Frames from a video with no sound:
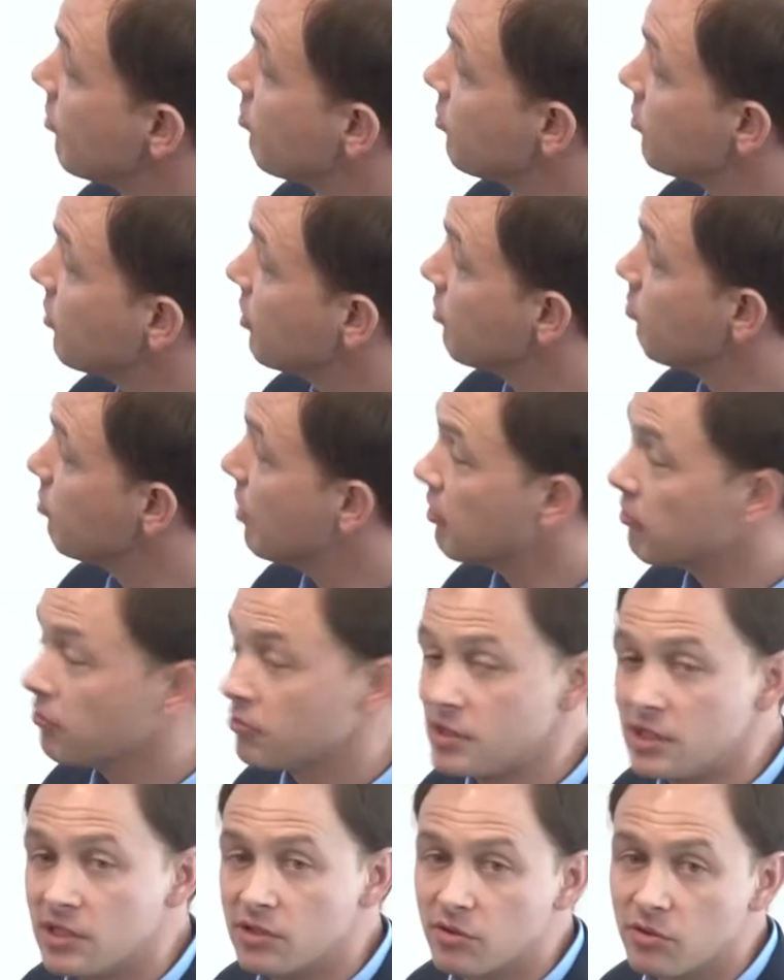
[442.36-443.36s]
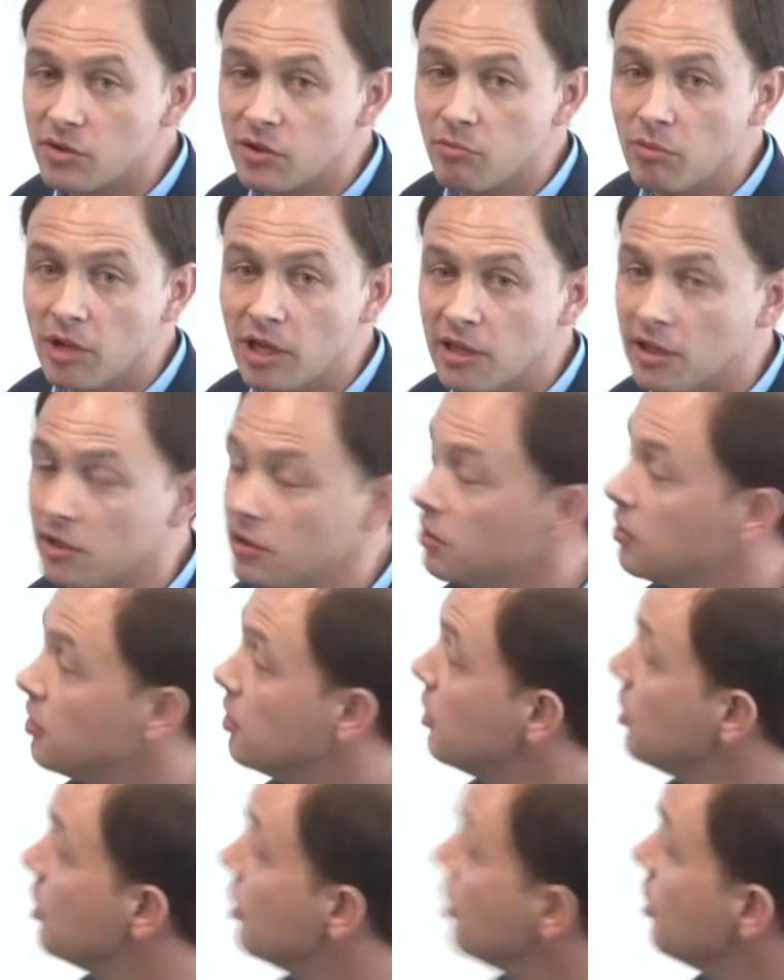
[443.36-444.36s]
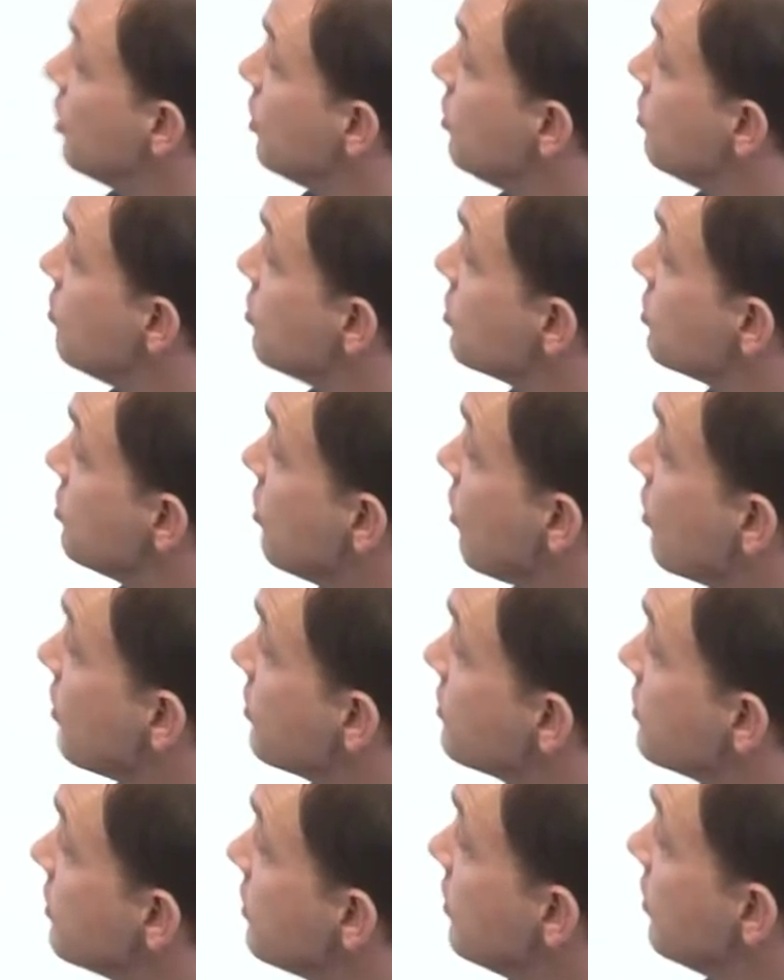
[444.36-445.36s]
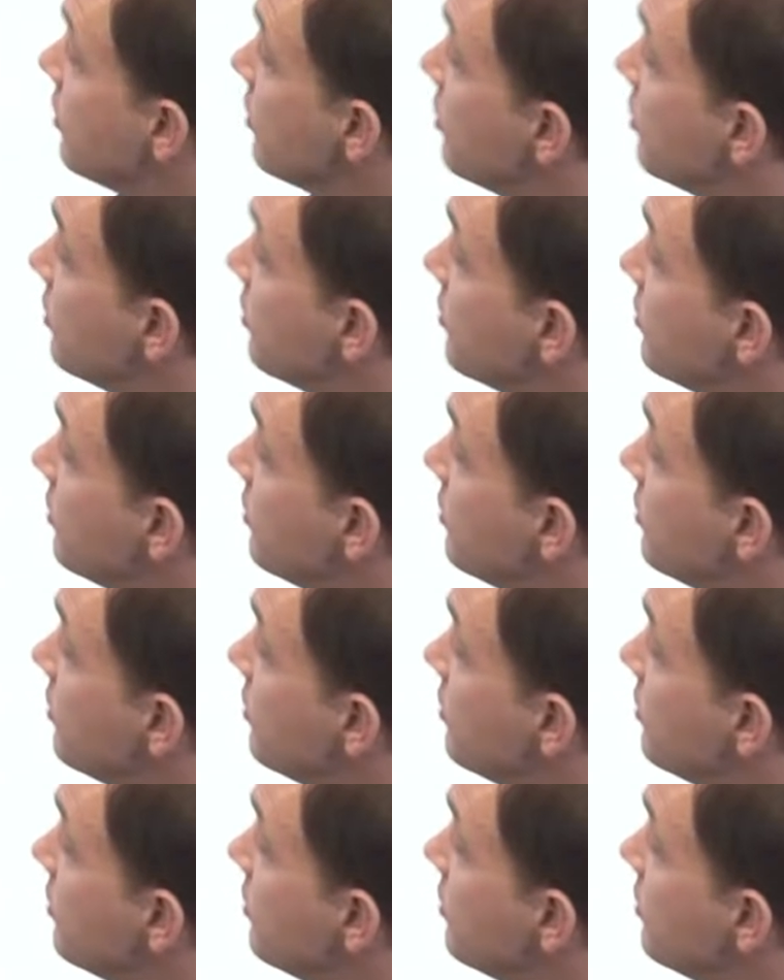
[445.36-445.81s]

up above 600 million US dollars a year,